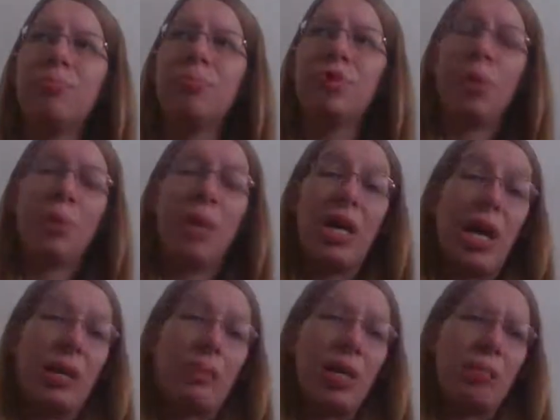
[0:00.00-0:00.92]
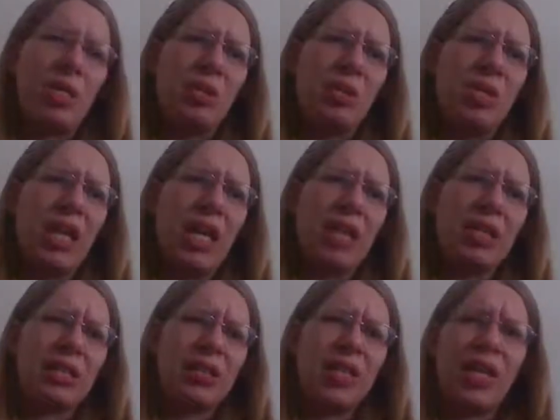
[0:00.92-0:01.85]
So I might be doing that at
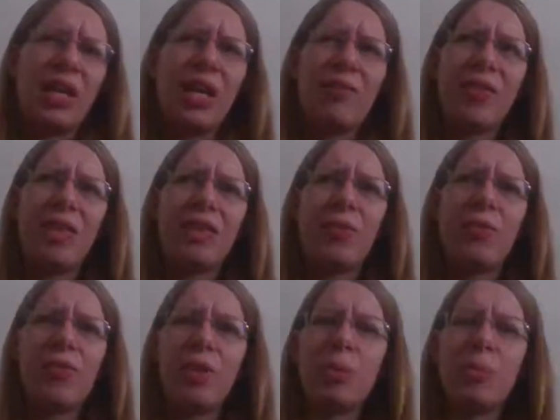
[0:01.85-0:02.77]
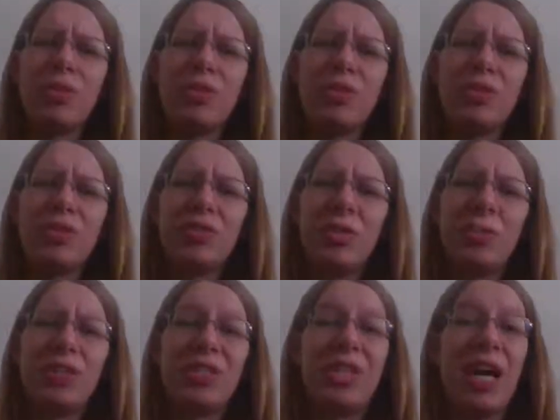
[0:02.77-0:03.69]
least. Like, I'll have like hopefully a place to
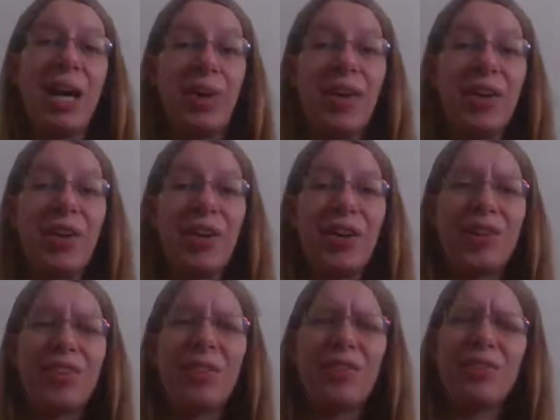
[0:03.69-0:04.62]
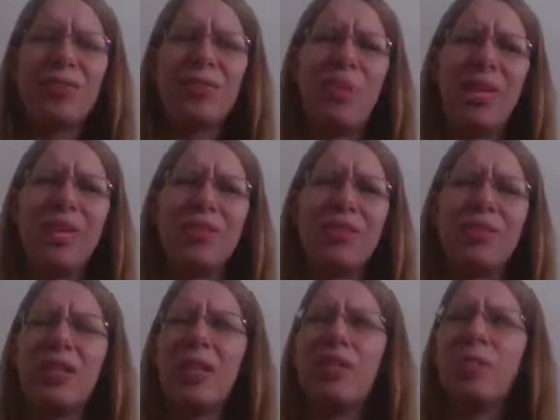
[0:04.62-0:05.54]
sleep that's not my car, because I also have to bathe and
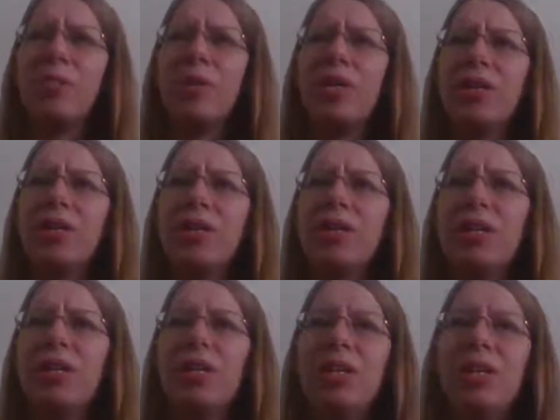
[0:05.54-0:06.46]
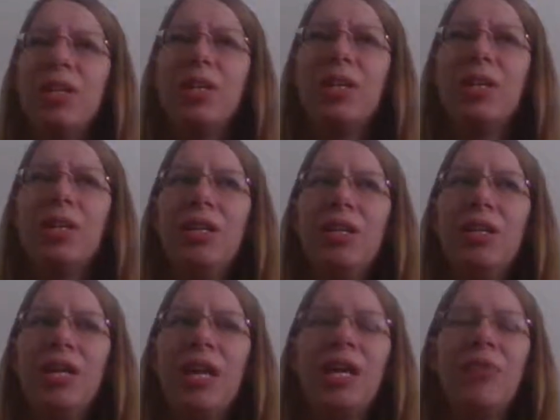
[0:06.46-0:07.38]
stuff. But
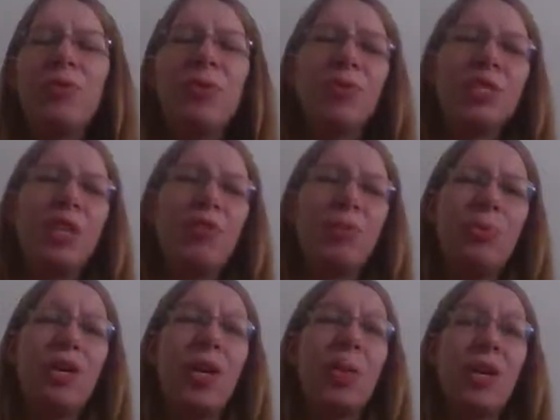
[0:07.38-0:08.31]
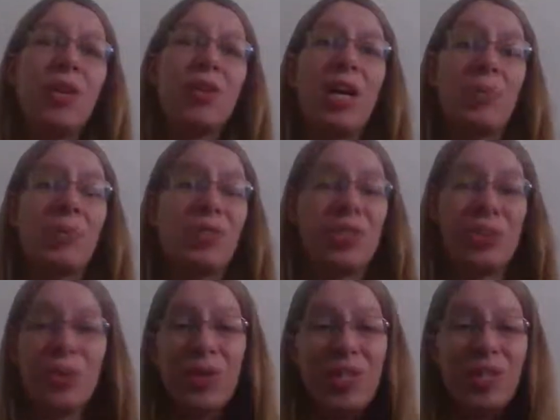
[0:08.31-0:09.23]
yeah, and of course, then having to put all my crap in a
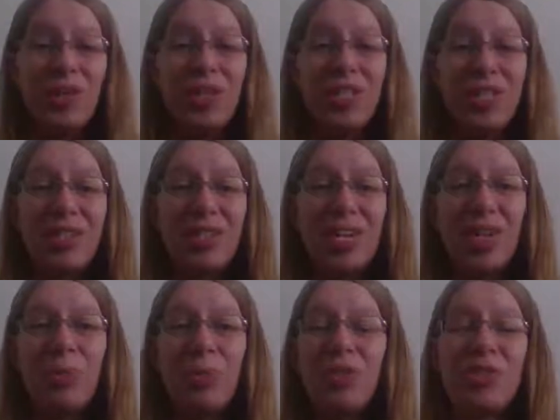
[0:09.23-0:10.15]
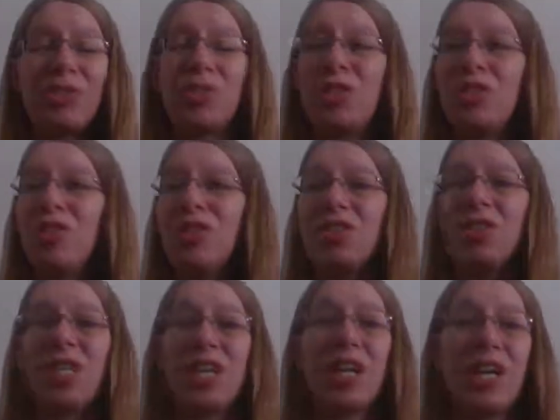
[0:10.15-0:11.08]
storage unit doesn't help, because storage units are
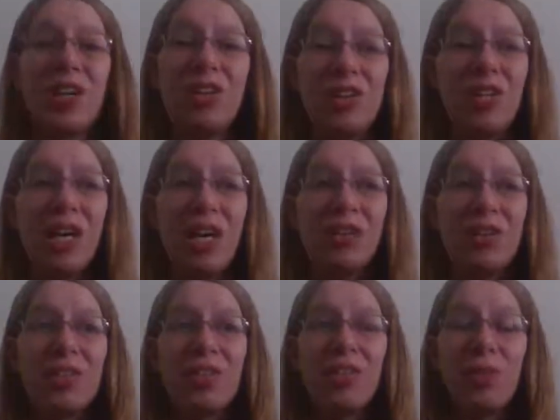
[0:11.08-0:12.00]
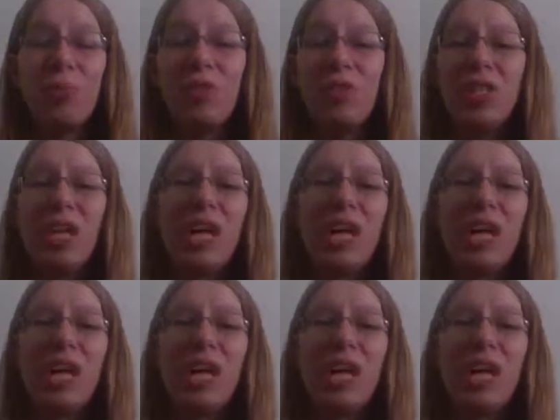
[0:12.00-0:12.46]
like $100. And if I'm putting